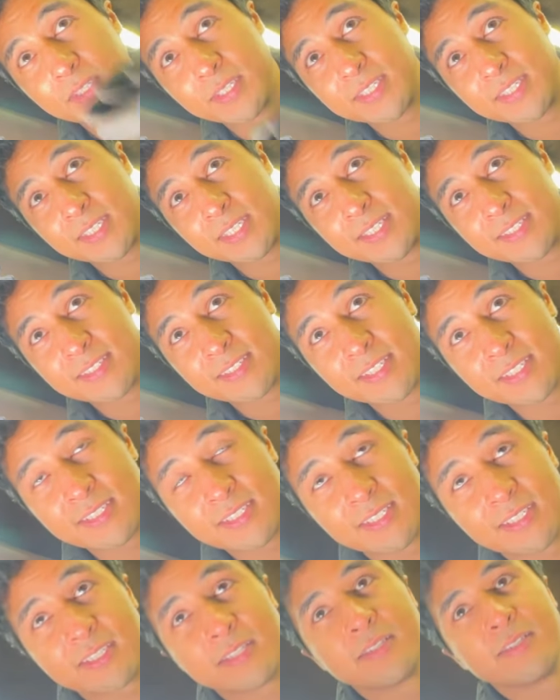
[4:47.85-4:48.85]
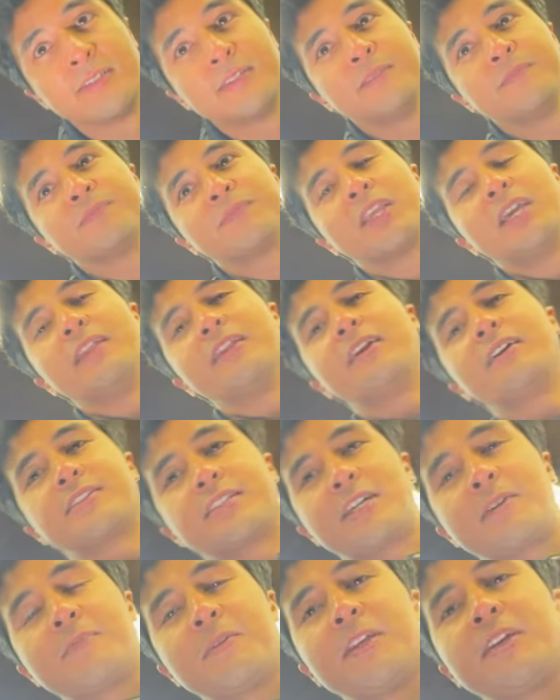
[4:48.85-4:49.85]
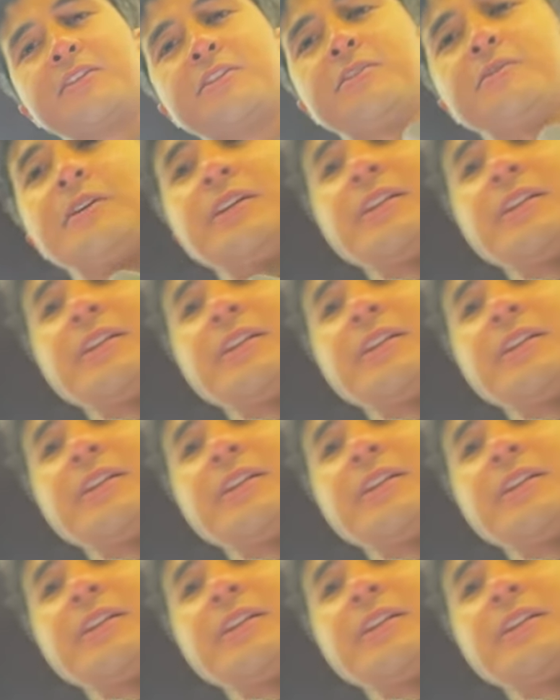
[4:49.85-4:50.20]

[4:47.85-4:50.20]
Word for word: and consistent. And then on top of that too,